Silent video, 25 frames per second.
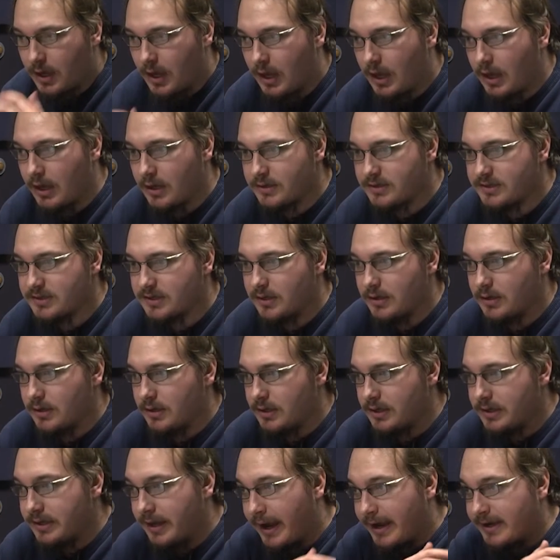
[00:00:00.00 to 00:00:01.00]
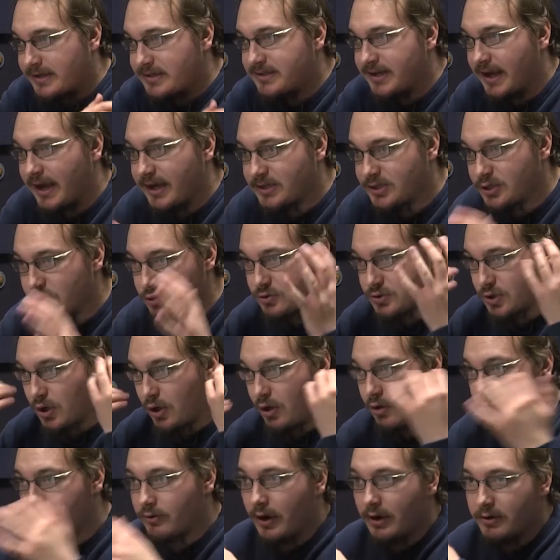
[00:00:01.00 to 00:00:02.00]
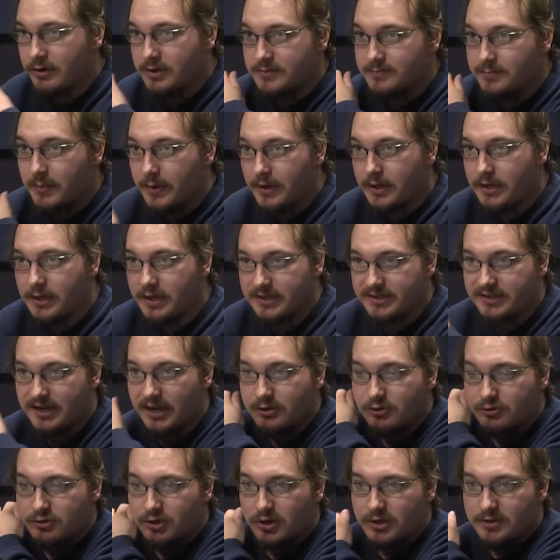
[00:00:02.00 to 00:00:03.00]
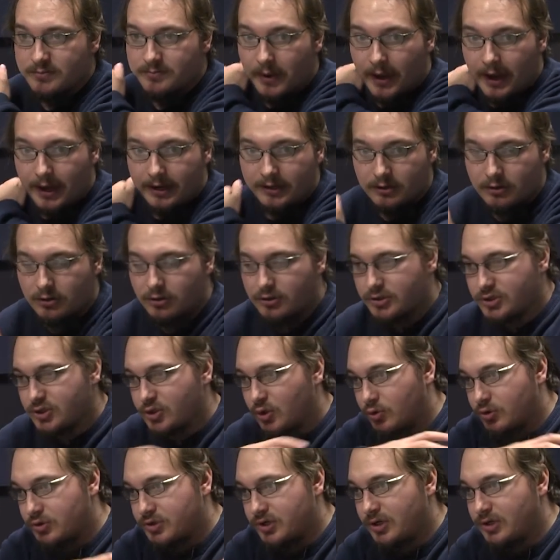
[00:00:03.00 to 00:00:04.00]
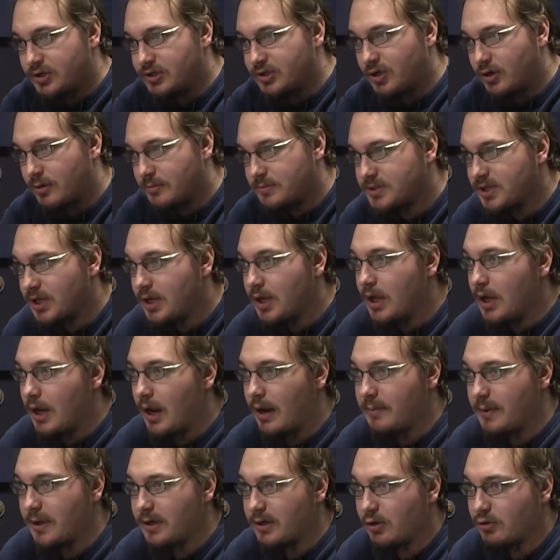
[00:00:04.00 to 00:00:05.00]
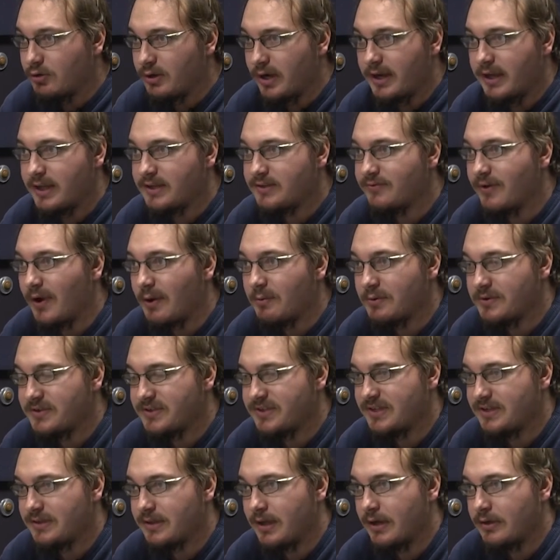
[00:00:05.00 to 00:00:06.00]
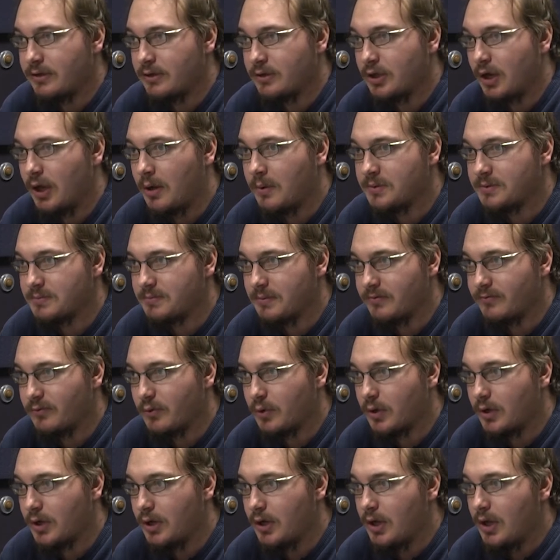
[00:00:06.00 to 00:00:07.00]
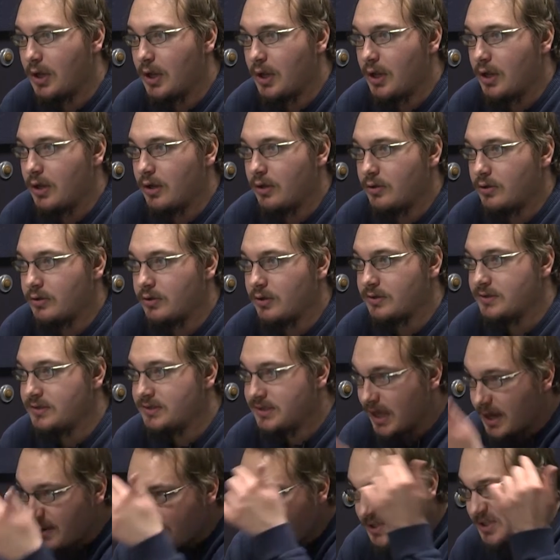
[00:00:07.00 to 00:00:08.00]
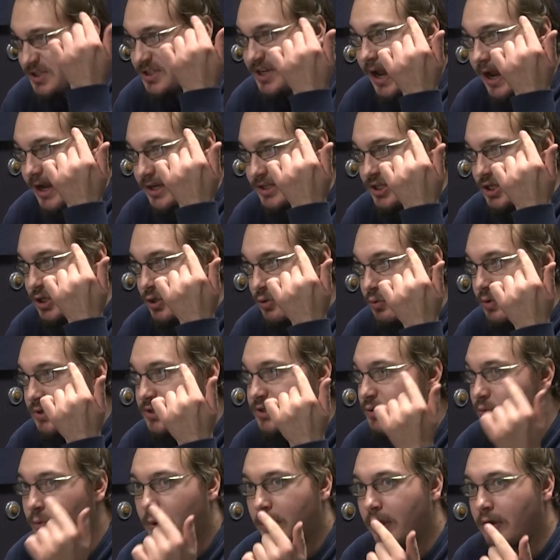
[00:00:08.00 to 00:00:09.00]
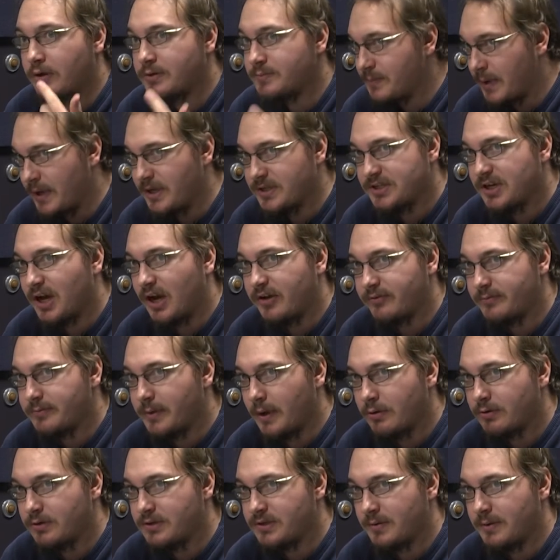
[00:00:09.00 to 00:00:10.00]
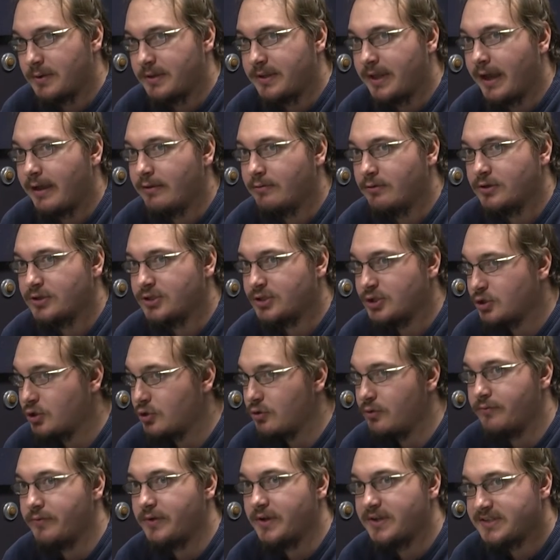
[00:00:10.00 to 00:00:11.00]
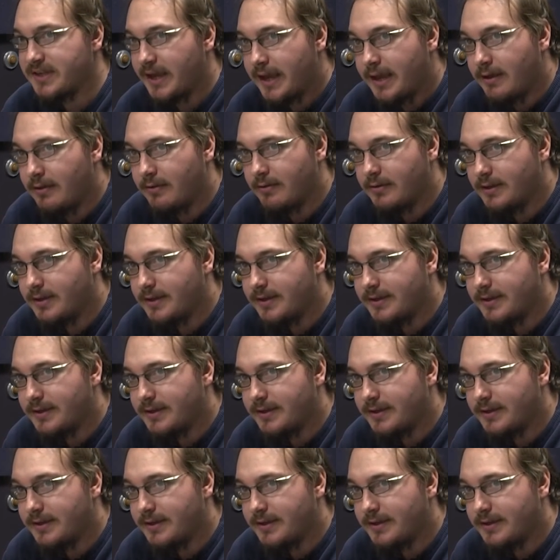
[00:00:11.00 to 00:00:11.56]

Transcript: and He has tattoos all around his. He has tattoos on his back and on his shoulders and on his arms. And I'm like, okay, that's fine. We've seen that in the comics before. The damage tattoo was the one I was pissed off about because I'm like, that looks goofy as hell.